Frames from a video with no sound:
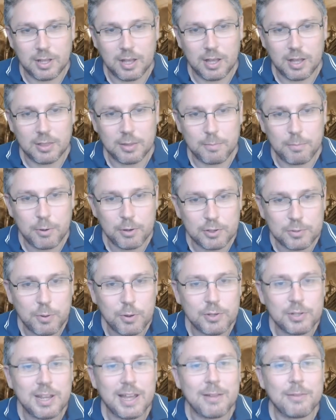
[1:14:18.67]
Uh, the books
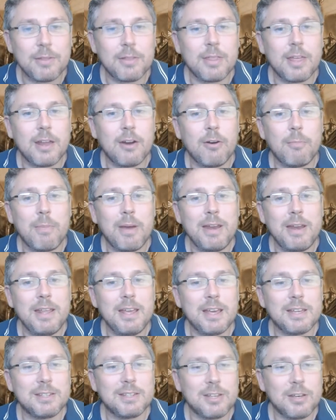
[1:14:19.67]
point out that there are many
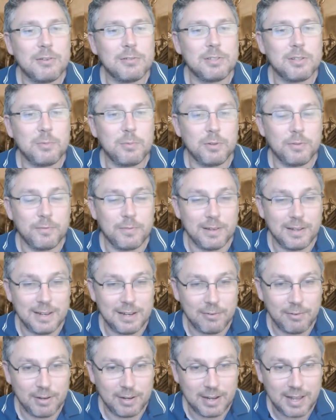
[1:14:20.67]
Essosi with
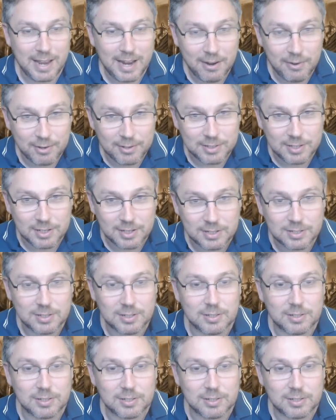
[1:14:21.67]
Valyrian heritage.